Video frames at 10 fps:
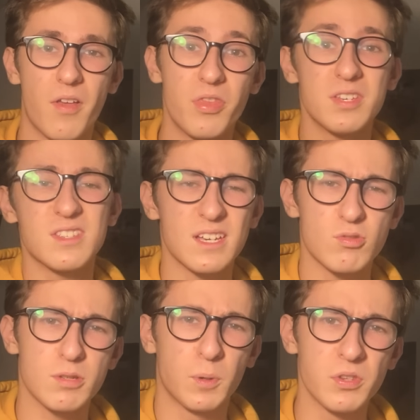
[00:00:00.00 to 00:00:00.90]
This
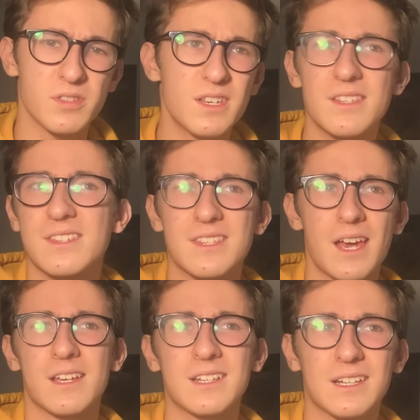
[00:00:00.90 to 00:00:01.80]
next response is
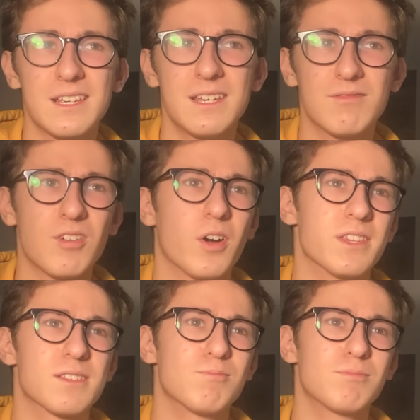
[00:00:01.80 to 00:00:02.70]
technically
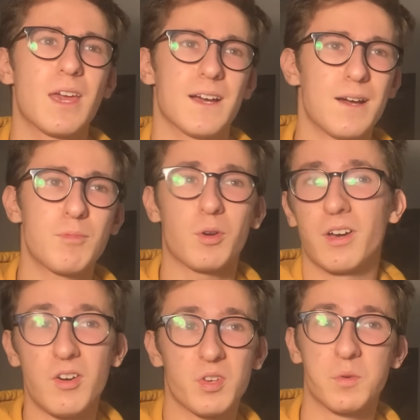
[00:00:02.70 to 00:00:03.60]
right. Yeah, I'm not going
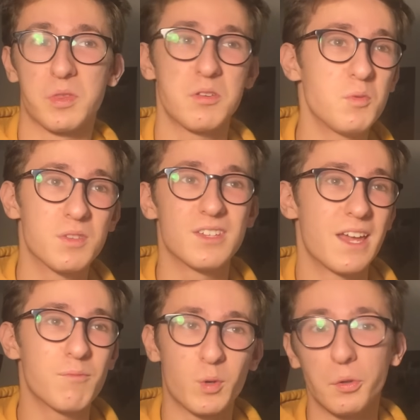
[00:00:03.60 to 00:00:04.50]
to argue with you.
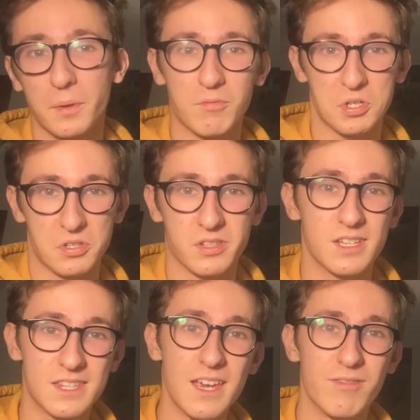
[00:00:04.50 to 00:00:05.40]
It will be Russell
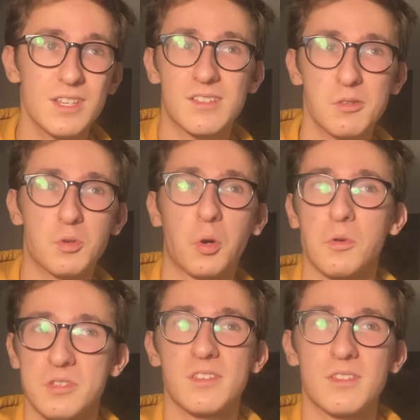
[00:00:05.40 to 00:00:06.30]
T Davies who
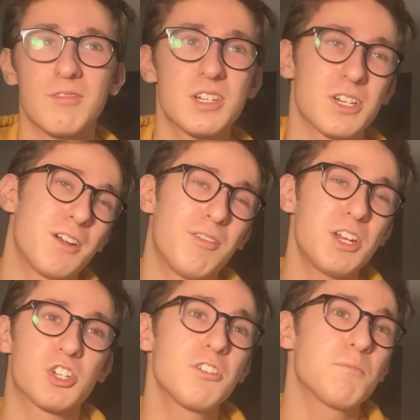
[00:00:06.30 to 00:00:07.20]
causes the
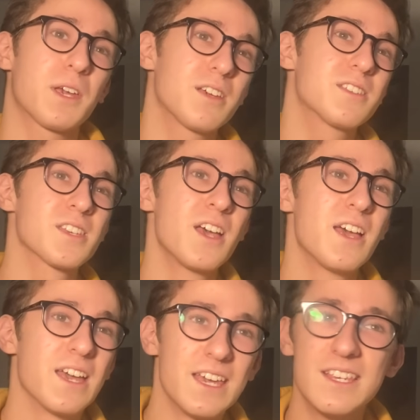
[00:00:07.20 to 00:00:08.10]
regeneration because
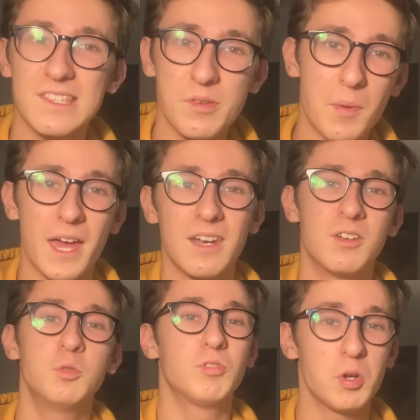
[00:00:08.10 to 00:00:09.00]
he's the man
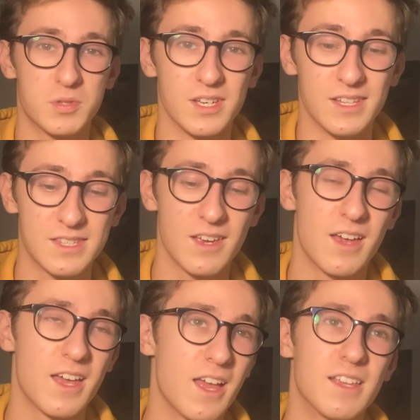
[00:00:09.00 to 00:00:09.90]
who wrote it.
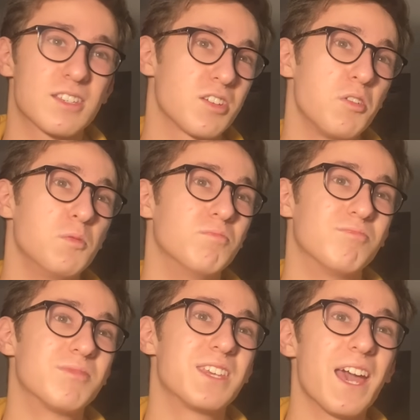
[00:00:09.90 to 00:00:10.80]
So,
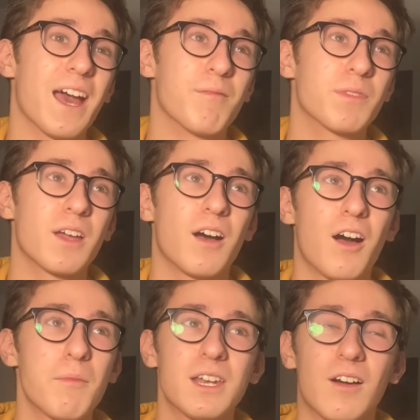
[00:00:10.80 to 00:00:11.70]
yeah.
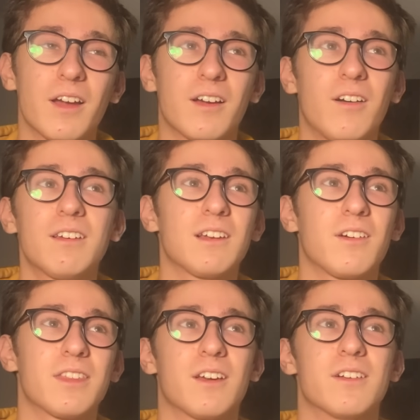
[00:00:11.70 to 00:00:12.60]
I mean, I kind of
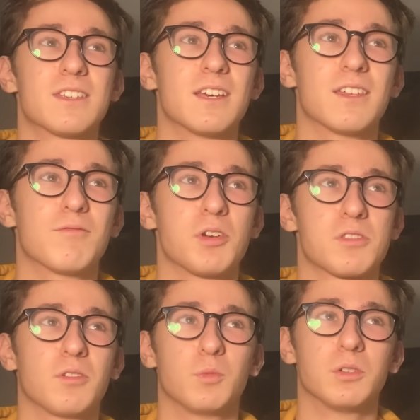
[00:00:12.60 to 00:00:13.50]
like the idea that
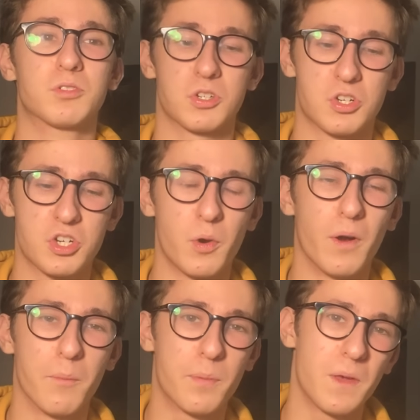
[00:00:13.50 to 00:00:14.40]
Russell will just show
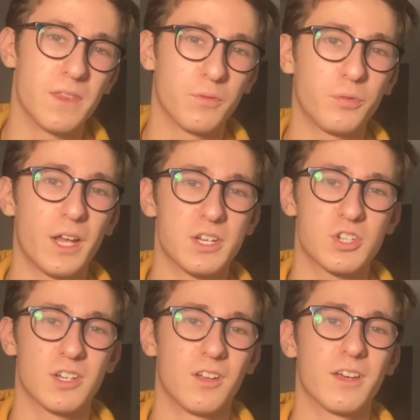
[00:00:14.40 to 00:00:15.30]
up in the
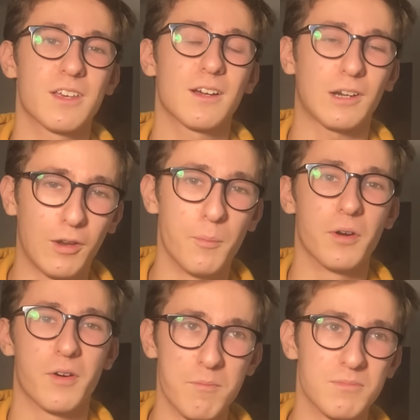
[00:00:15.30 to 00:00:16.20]
flesh and, like,
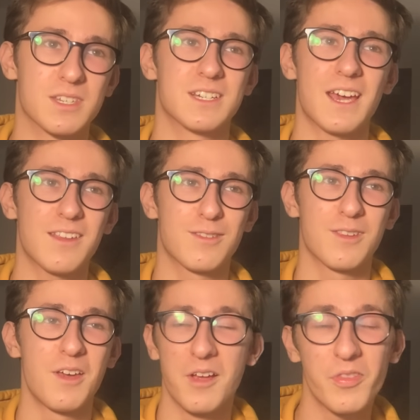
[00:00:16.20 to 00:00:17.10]
clobber him to
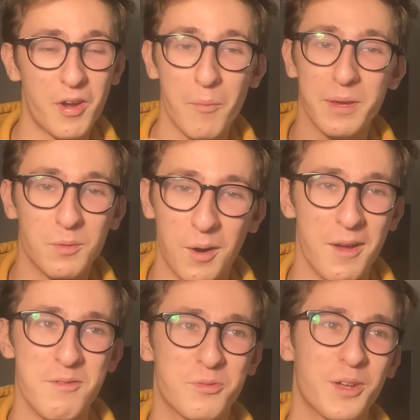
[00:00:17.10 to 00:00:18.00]
death. That would be
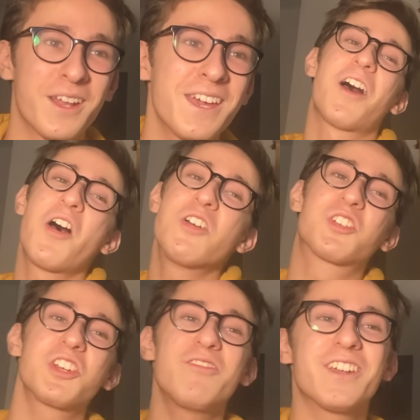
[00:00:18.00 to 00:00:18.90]
quite funny.
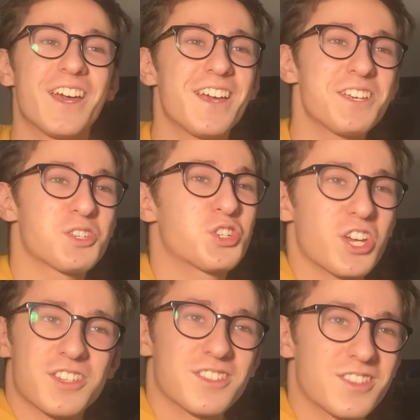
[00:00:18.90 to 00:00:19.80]
Jeevan here
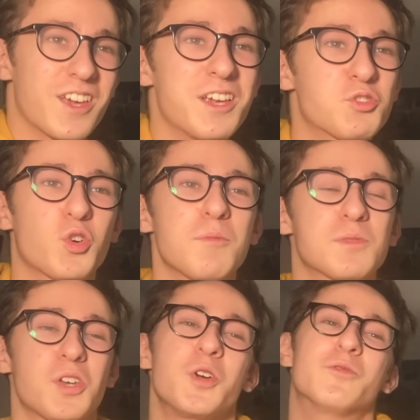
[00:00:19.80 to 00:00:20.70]
suggests that he
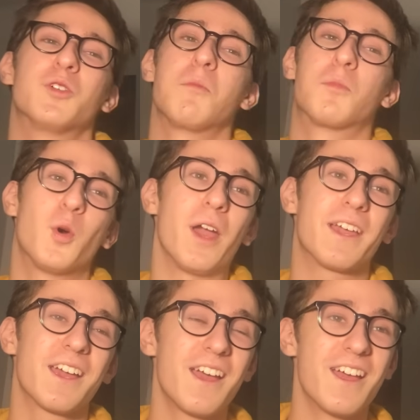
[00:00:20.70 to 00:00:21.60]
trips over a
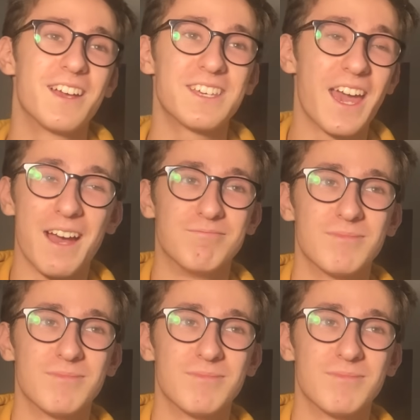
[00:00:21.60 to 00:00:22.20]
brick. Yeah.